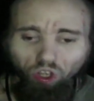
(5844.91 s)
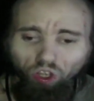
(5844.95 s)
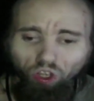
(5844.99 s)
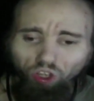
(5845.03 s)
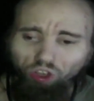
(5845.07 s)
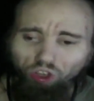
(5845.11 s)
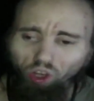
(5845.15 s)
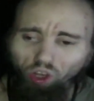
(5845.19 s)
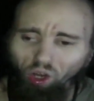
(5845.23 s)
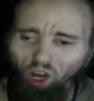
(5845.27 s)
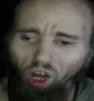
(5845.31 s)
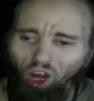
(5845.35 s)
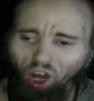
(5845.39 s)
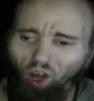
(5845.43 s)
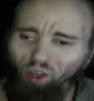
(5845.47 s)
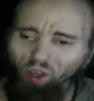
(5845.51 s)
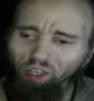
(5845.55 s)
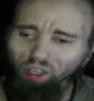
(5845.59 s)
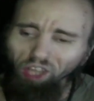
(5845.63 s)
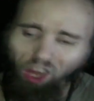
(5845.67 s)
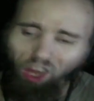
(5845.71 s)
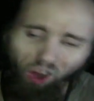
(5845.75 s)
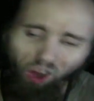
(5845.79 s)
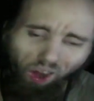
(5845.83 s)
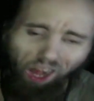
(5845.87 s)
So to all y'all
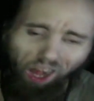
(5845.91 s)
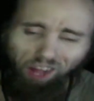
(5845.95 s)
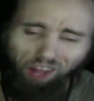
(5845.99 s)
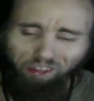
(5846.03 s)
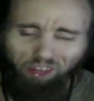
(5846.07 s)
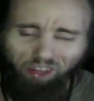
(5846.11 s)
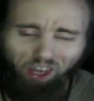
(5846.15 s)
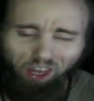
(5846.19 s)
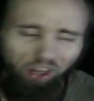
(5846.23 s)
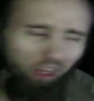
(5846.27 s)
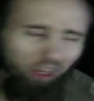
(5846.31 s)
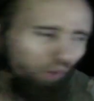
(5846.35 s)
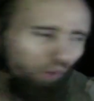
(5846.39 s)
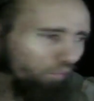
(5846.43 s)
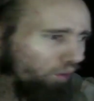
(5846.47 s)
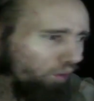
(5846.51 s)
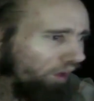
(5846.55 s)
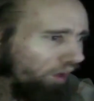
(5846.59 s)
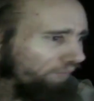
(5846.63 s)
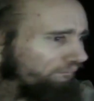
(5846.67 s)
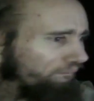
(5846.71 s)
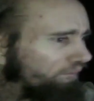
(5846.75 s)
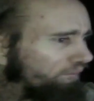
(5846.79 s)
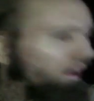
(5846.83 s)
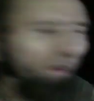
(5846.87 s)
out there that
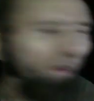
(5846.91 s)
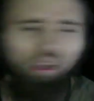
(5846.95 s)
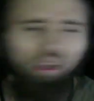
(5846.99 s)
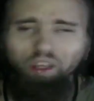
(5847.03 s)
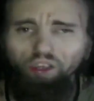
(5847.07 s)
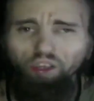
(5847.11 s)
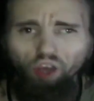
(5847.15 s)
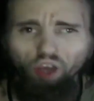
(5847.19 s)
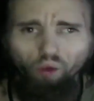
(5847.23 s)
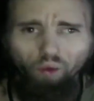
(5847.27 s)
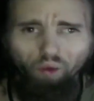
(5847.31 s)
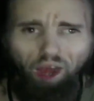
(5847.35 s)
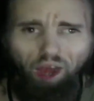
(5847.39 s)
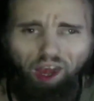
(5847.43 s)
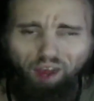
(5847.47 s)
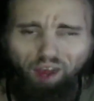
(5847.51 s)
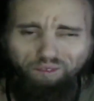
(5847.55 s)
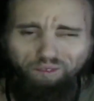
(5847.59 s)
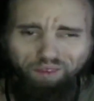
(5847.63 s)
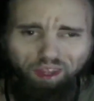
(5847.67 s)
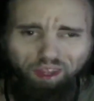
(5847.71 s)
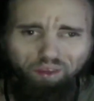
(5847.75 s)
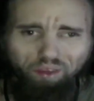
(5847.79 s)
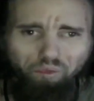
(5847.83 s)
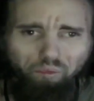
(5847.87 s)
wanna fucking go at me,